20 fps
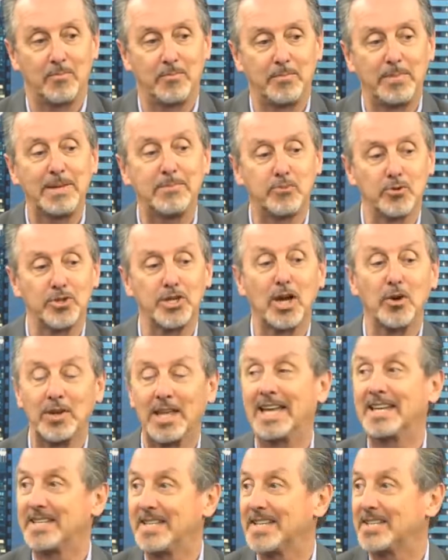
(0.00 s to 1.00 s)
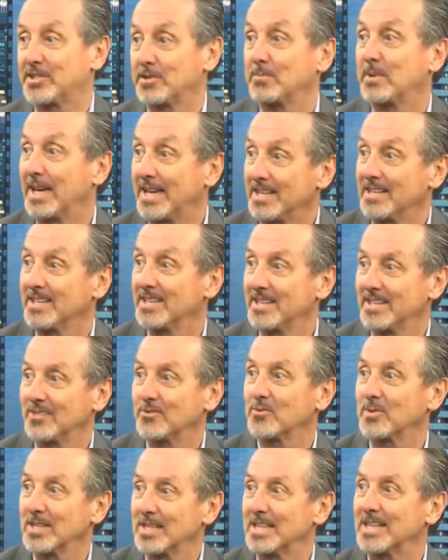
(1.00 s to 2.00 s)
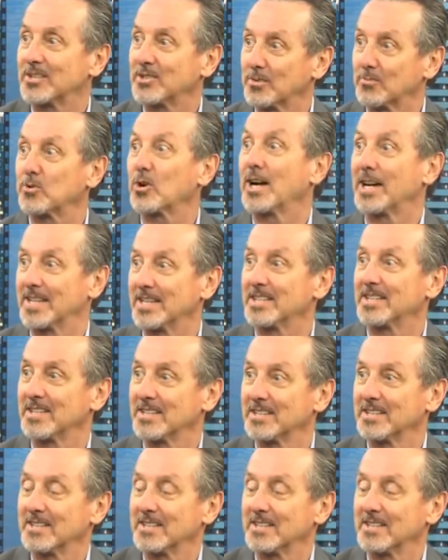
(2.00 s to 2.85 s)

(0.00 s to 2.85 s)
people don't anticipate. It's really a surprise.